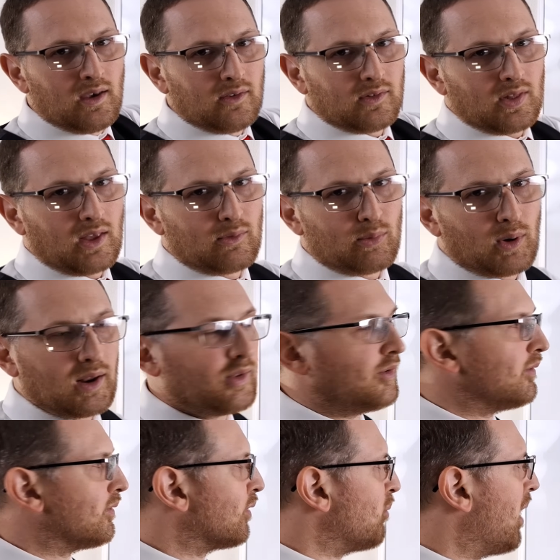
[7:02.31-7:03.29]
So that's what I
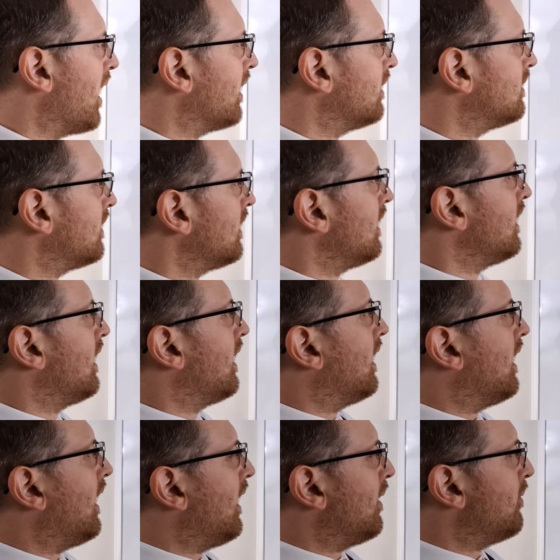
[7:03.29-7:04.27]
do for mine.
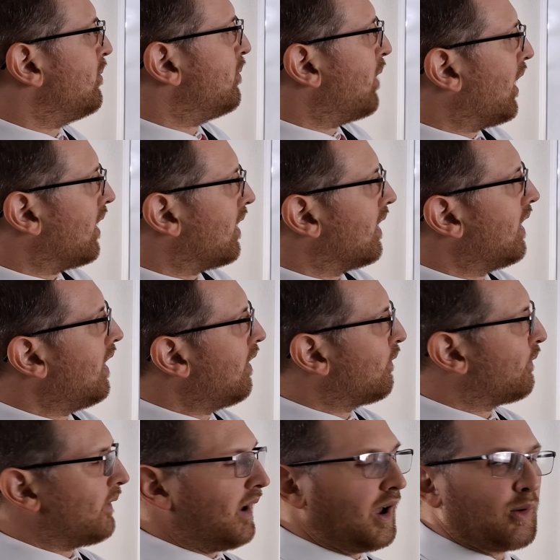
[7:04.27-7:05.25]
But
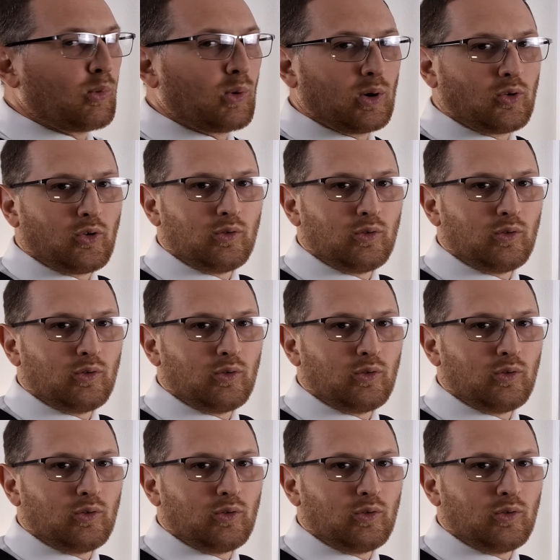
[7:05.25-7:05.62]
if I were